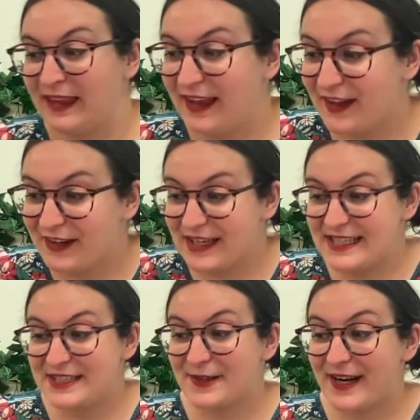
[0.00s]
All right,
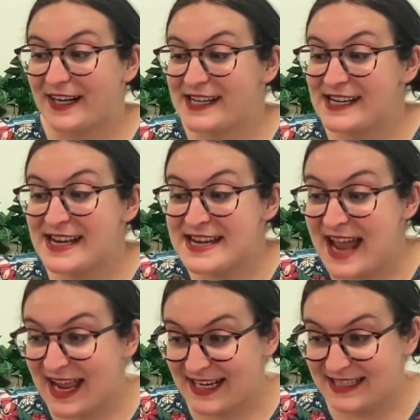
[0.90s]
so our
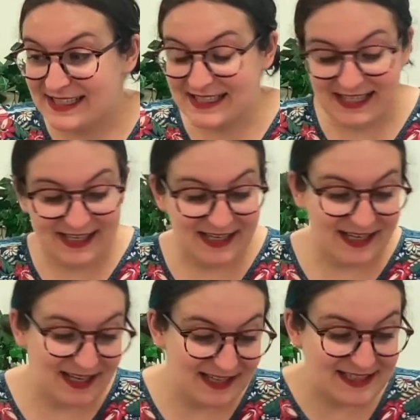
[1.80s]
next
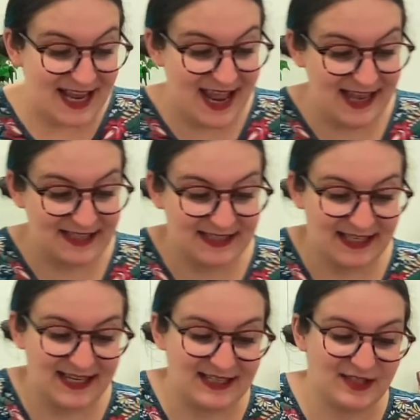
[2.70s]
task
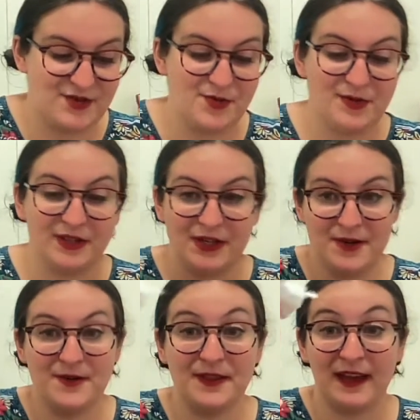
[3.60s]
is to
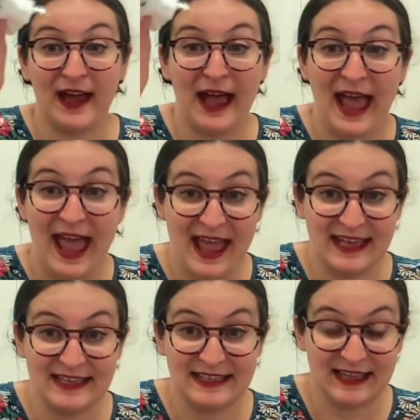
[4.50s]
glue the
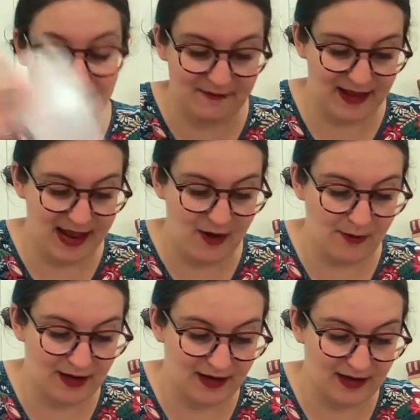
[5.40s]
head of
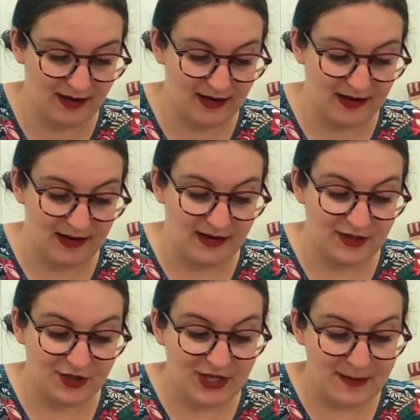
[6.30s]
our
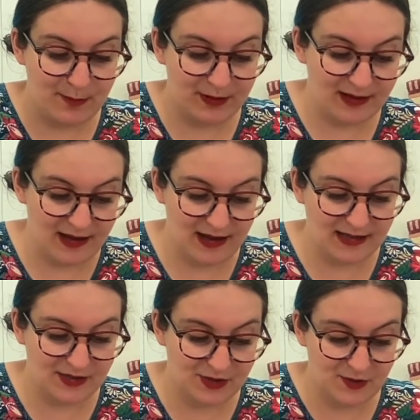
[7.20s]
sheep
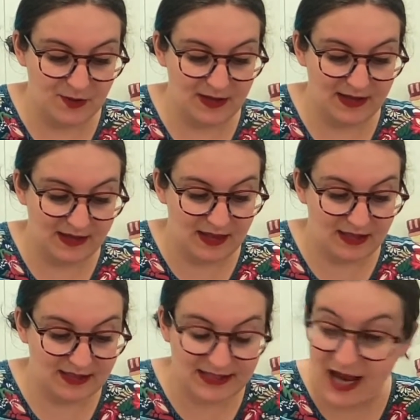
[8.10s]
onto the
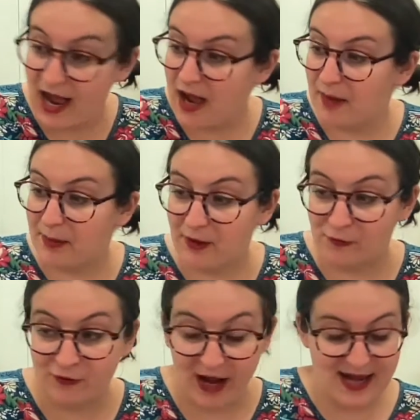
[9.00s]
top
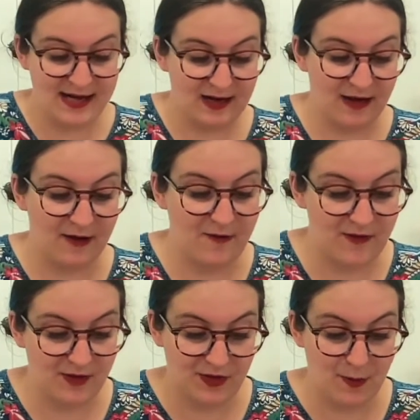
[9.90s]
right of
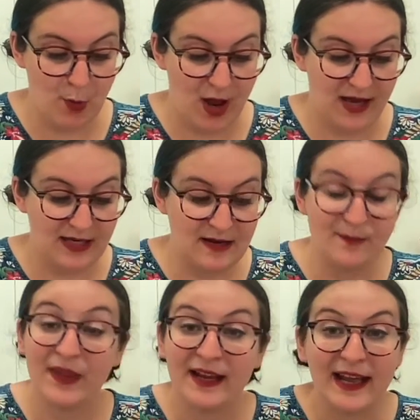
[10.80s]
the body.
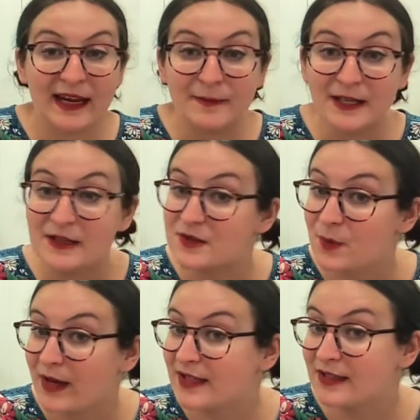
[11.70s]
Again, I'm going to use
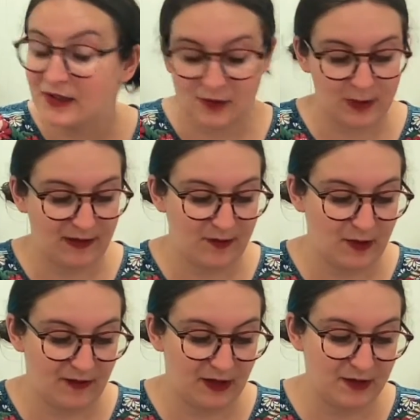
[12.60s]
white glue, but if you have
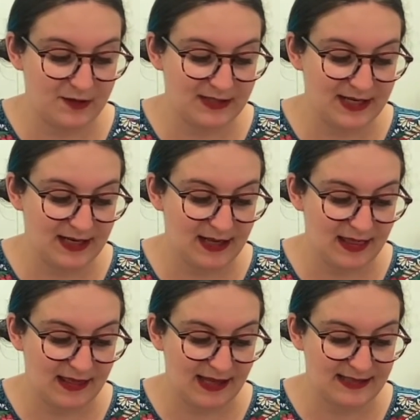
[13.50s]
a glue stick,
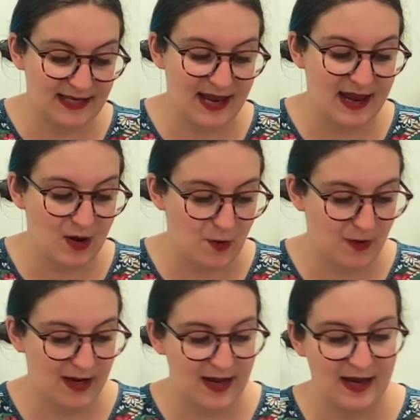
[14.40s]
that's
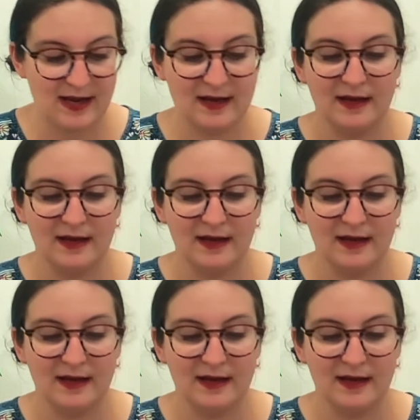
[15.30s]
a-okay.